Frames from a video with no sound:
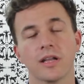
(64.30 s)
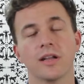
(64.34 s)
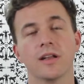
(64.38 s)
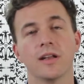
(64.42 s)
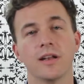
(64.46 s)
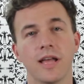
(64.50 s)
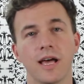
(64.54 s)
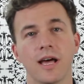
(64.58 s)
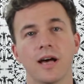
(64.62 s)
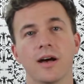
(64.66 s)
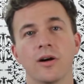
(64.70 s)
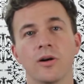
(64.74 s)

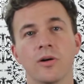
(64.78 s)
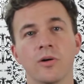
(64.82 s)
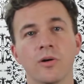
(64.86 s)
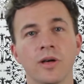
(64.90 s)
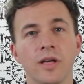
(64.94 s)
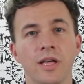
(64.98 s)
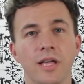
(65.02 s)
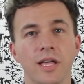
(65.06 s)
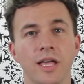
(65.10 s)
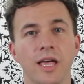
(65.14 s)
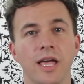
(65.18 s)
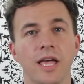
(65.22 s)
and now
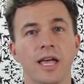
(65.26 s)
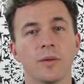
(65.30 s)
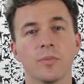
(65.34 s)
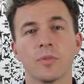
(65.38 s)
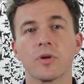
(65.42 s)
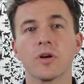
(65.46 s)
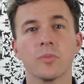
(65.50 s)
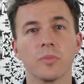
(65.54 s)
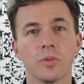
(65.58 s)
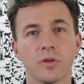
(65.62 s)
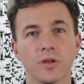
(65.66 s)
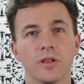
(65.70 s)
am
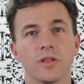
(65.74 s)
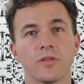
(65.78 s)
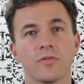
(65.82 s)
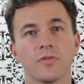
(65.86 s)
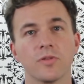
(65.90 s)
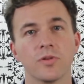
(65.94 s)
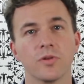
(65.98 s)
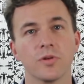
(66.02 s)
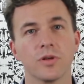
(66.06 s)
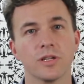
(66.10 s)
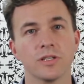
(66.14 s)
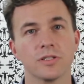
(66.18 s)
completely
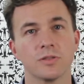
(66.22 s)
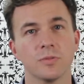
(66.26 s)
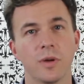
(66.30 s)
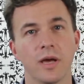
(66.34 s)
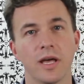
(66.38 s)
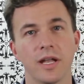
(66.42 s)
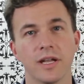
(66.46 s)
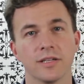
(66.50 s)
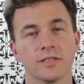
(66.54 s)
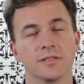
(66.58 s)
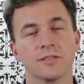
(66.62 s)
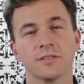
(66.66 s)
fluent in
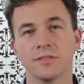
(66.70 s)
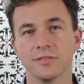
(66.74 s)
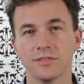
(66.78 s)
Spanish.